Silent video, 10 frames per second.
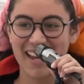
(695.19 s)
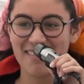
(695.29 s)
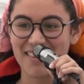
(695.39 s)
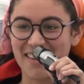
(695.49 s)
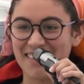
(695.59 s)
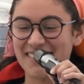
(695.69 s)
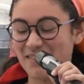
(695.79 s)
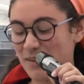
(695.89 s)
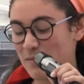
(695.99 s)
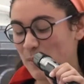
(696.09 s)

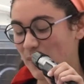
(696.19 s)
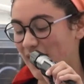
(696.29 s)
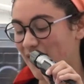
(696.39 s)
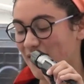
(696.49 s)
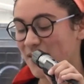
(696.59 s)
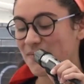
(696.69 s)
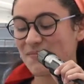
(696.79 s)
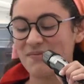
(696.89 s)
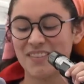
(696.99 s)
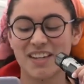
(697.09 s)
Kevin. You remember Kevin?
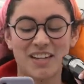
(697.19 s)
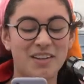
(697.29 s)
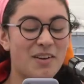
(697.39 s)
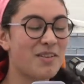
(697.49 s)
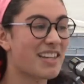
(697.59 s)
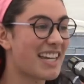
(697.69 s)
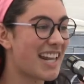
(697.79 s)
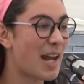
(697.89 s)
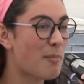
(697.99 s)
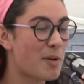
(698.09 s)
You know, the
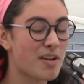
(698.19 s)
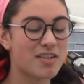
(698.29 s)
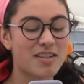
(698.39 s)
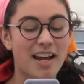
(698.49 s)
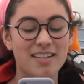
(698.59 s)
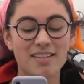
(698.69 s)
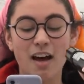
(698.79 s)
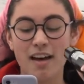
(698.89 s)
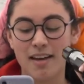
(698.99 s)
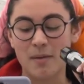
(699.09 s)
kid I pushed? I
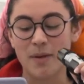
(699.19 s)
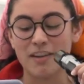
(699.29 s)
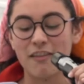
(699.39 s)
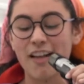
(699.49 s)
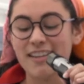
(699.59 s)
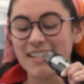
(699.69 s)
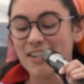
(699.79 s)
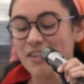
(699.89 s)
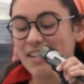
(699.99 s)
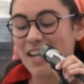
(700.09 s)
saw him and he
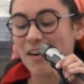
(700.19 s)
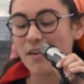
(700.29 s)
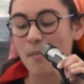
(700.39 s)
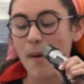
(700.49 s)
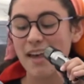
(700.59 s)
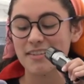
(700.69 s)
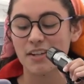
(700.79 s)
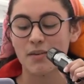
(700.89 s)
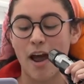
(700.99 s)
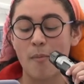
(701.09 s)
volunteered to carry the
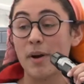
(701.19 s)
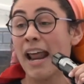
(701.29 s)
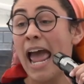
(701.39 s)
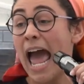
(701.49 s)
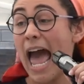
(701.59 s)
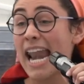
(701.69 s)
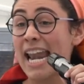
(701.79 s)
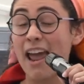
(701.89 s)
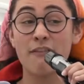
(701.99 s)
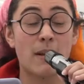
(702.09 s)
basket around, but I
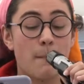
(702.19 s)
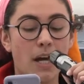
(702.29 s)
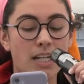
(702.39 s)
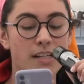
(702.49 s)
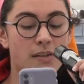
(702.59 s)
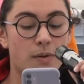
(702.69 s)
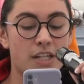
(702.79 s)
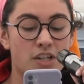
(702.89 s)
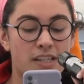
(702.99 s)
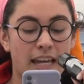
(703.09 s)
didn't have any money, so he
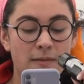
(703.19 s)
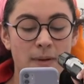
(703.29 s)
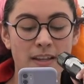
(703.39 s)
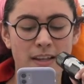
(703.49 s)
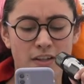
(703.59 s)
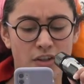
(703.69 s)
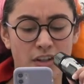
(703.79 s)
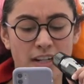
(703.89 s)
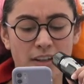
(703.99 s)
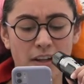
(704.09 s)
just gave me this
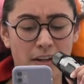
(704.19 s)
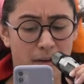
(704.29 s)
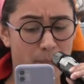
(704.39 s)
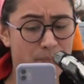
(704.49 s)
dirty look.